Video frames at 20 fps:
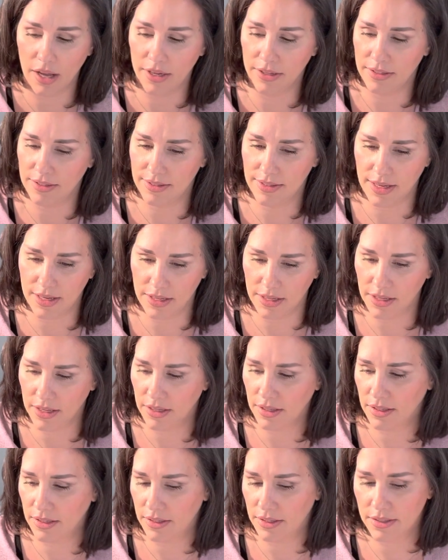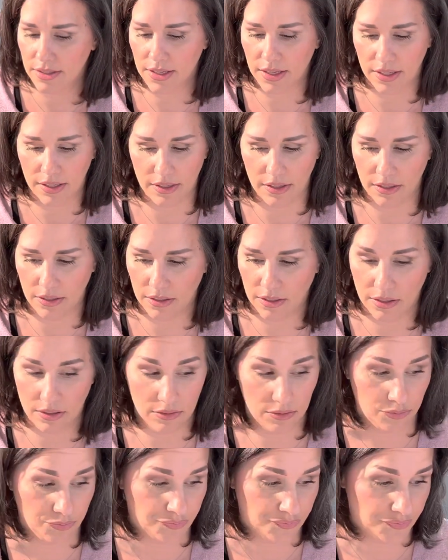and zinnias
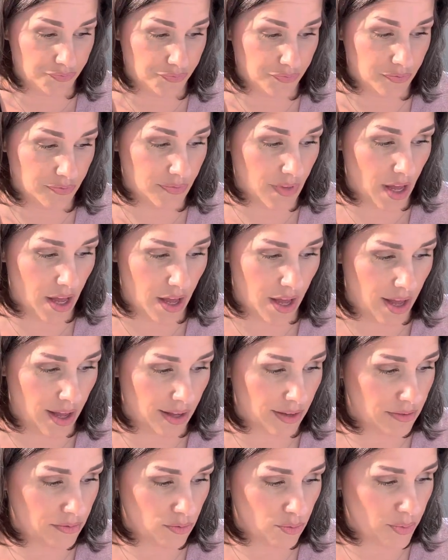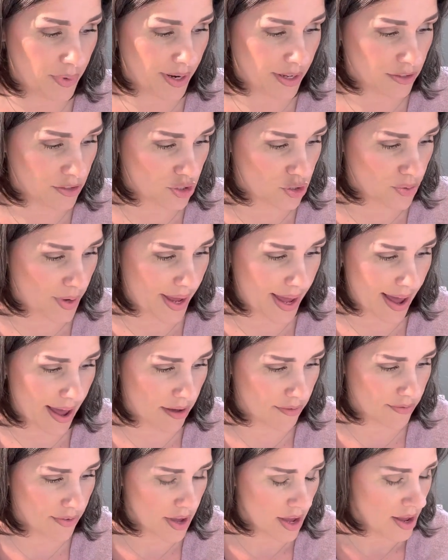and what else do I
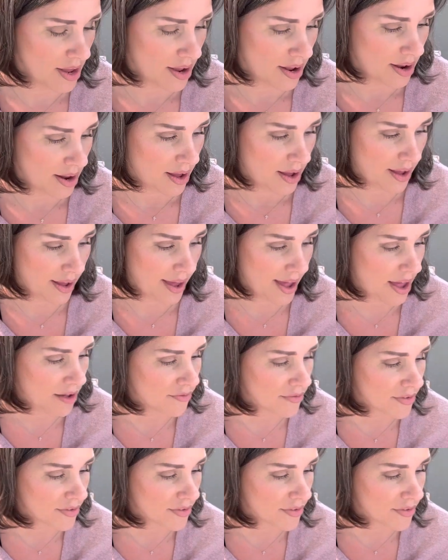have? I have